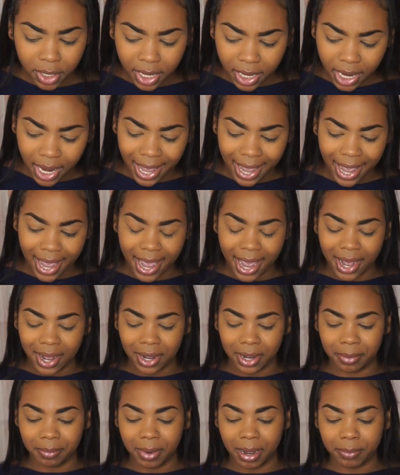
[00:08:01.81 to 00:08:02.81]
then
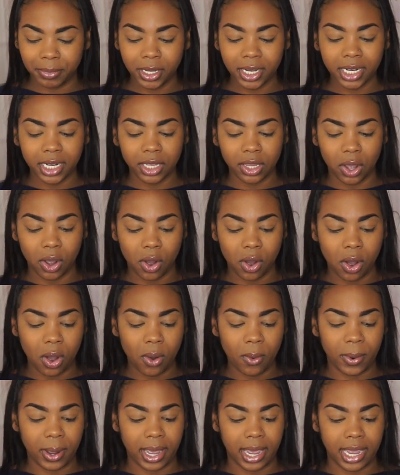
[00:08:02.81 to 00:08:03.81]
I'm looking in the
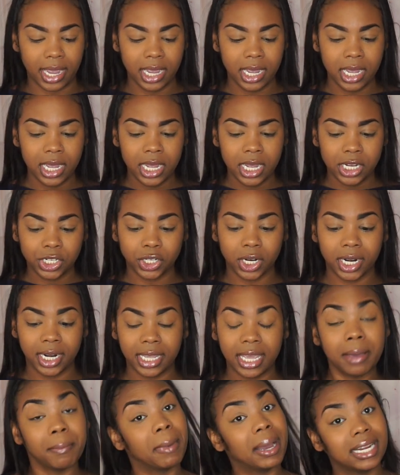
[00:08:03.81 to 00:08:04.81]
hallway trying
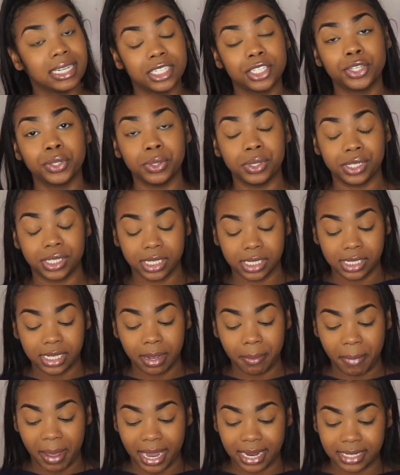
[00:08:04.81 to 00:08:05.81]
to get my students to
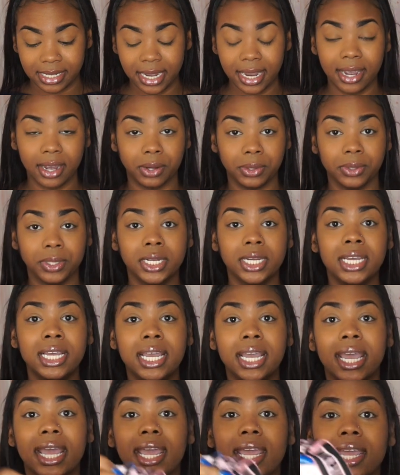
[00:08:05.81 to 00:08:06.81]
sit back down.
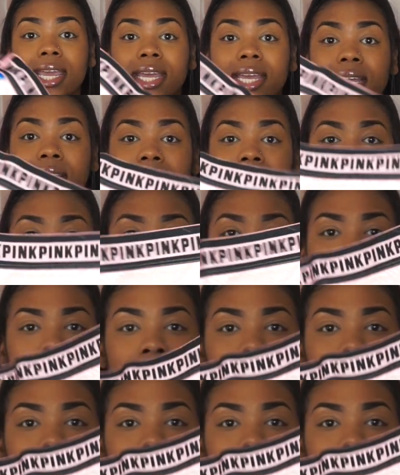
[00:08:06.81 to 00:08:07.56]
And